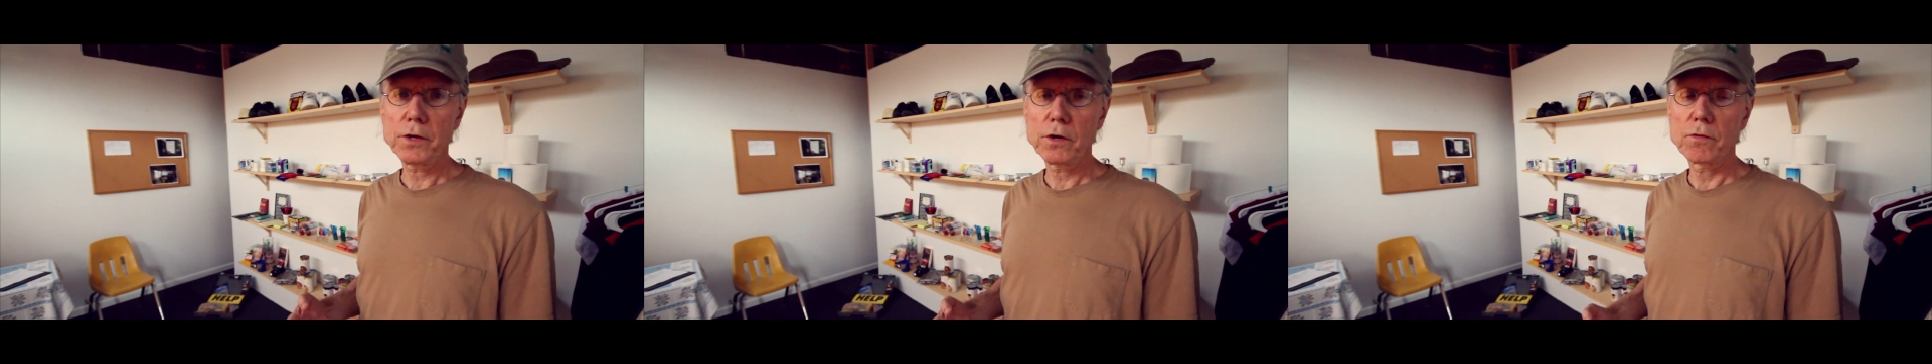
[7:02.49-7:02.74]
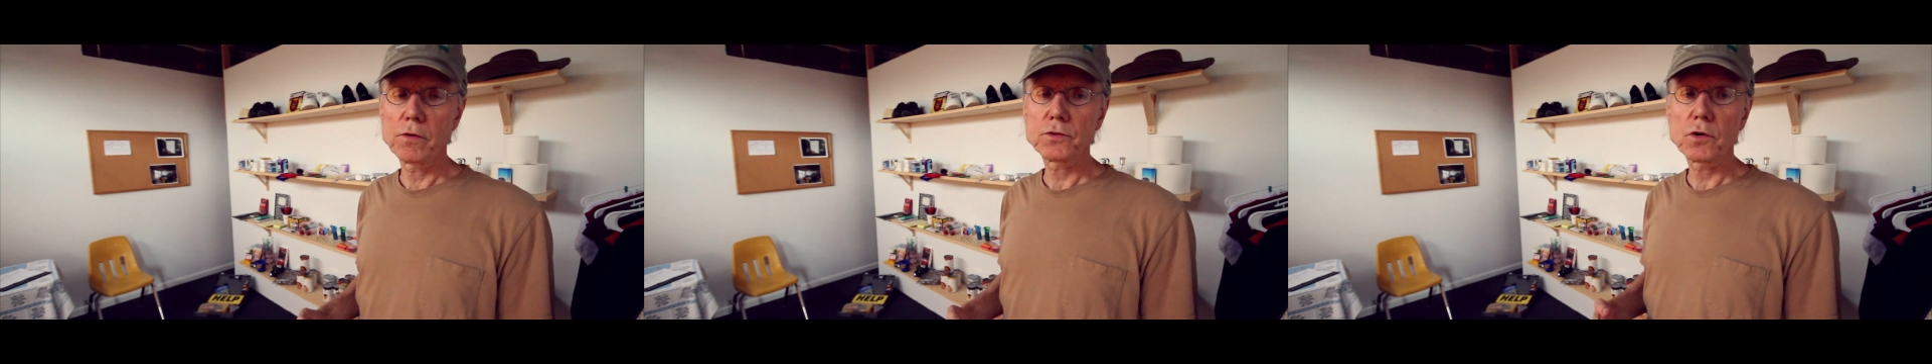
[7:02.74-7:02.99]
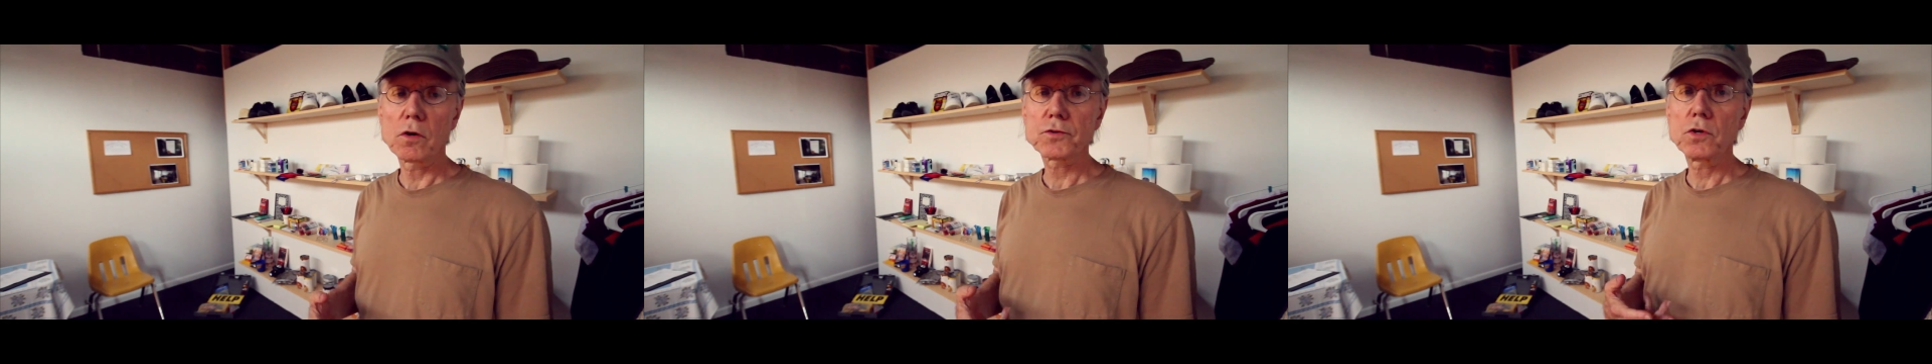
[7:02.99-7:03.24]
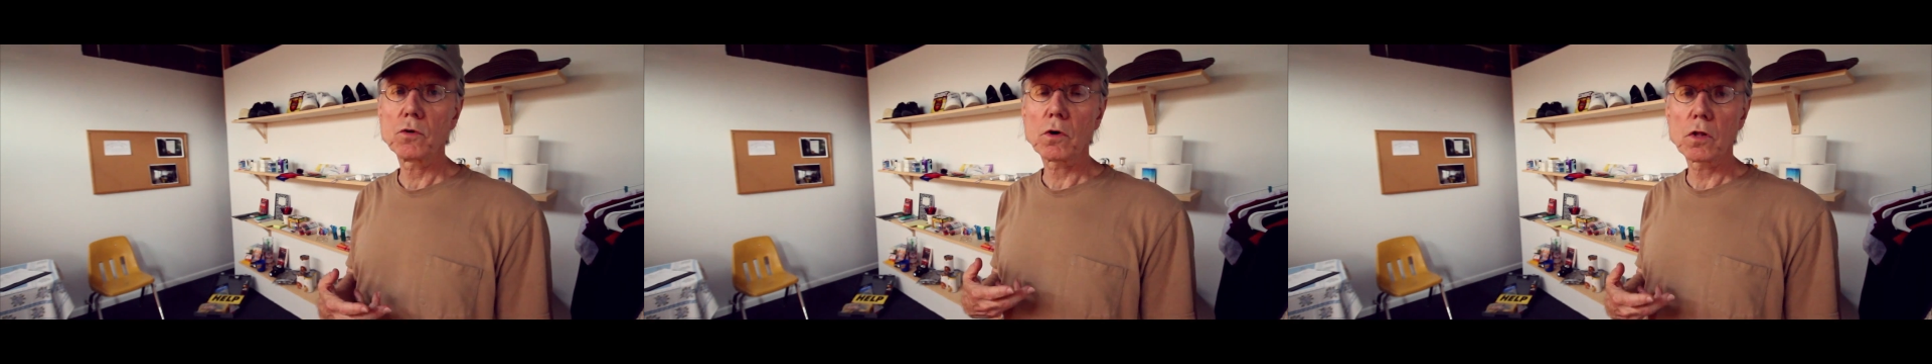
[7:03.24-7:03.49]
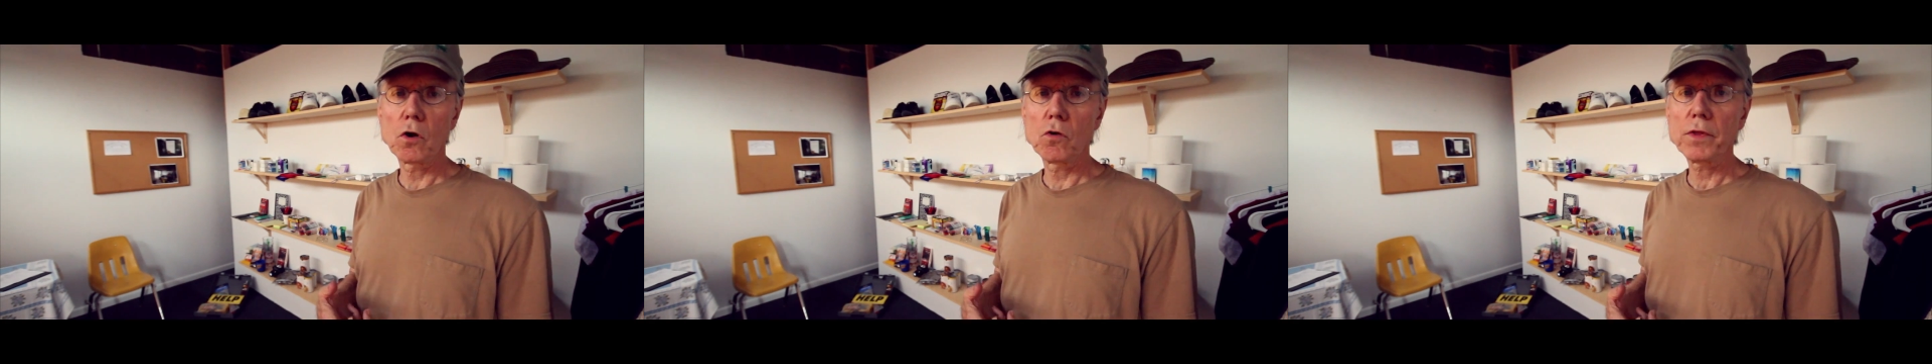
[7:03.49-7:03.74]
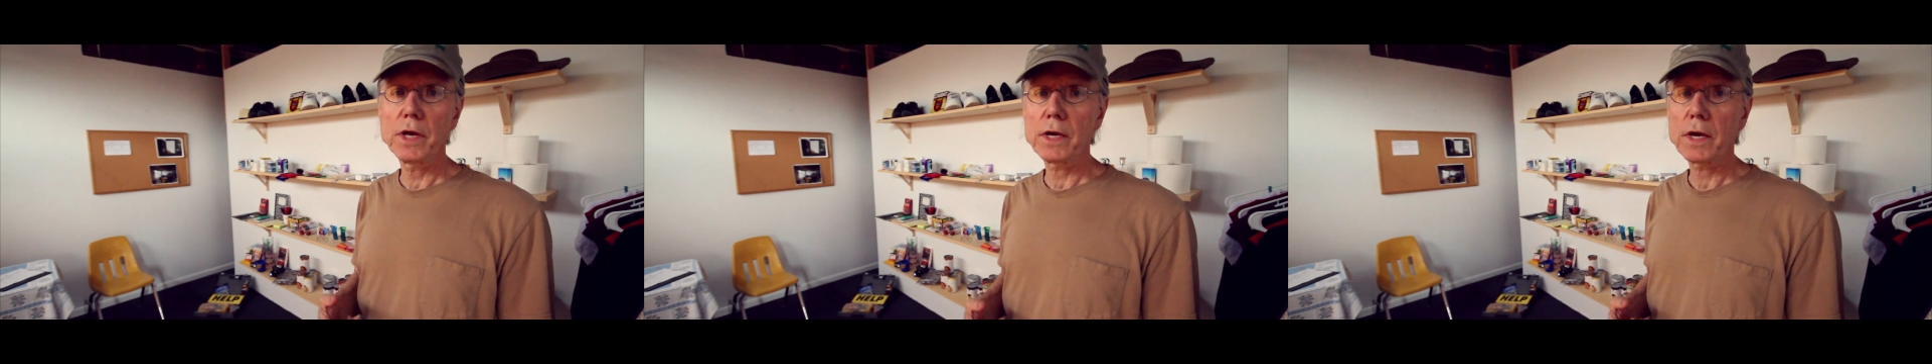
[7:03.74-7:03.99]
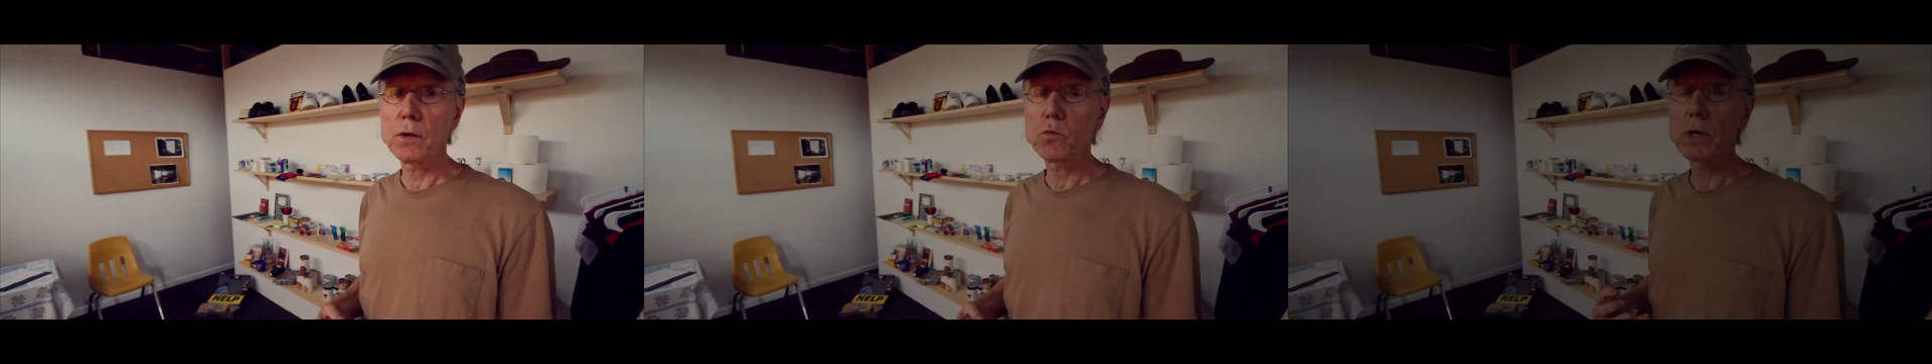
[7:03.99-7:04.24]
here. There's also clothing, and we're